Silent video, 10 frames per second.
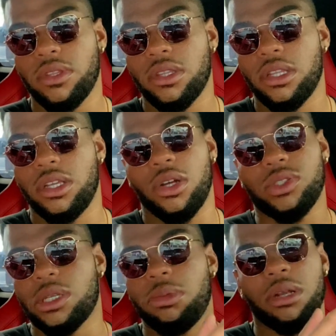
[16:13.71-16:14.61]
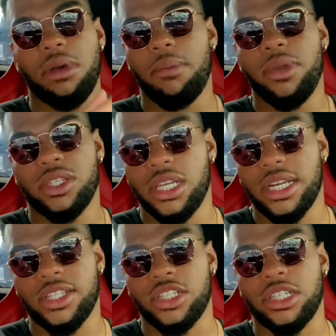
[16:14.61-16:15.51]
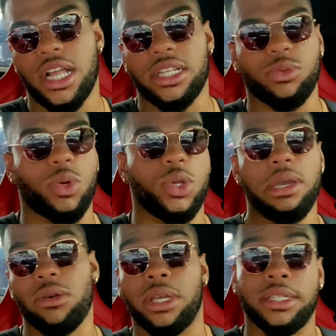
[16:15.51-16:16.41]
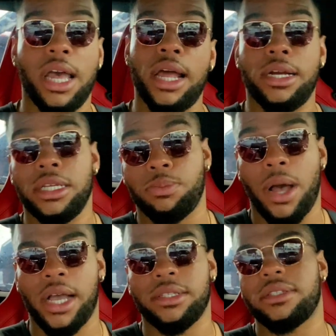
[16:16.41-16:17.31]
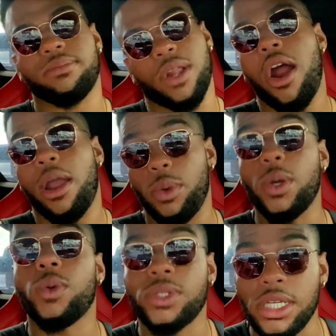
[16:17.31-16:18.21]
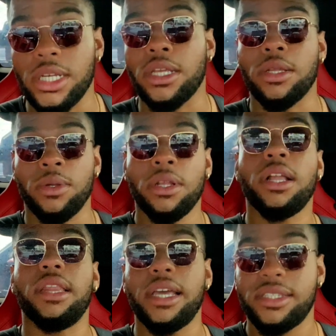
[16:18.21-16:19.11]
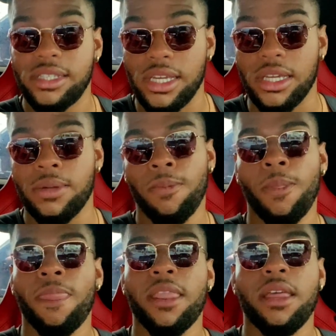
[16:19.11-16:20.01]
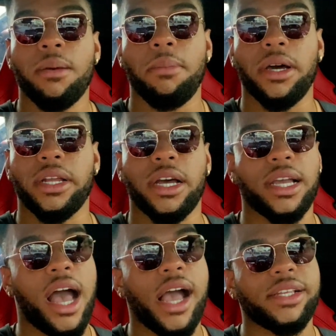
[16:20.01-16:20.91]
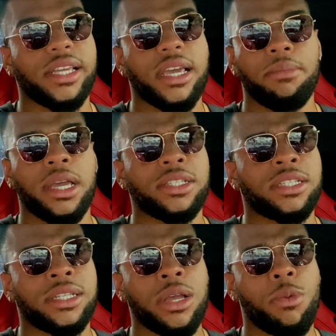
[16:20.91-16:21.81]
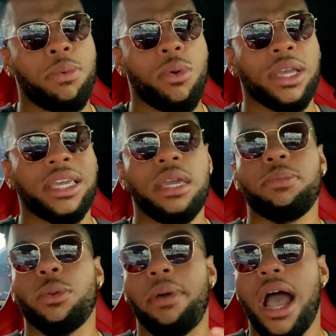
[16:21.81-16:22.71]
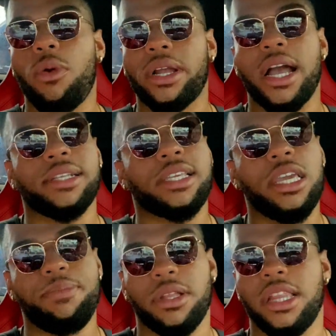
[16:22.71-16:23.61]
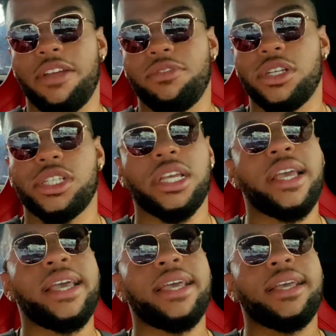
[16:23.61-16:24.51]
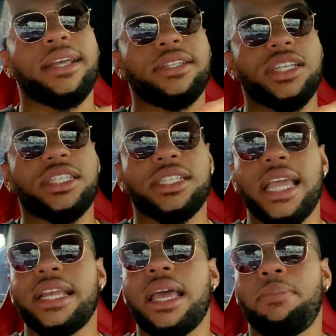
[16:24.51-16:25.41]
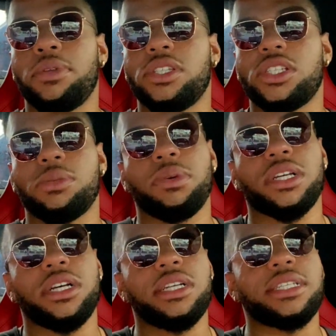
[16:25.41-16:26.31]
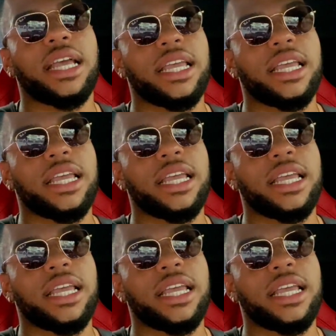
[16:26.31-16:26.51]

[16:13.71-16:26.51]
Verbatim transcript: You know, some of them might be see it as a challenge. Well, you ain't gonna get tired of this box. All right, we gonna see then. Let's see. But, guys, yeah, man, just stay on point. Keep your power, guys. Keep your leverage. Just stay in that position because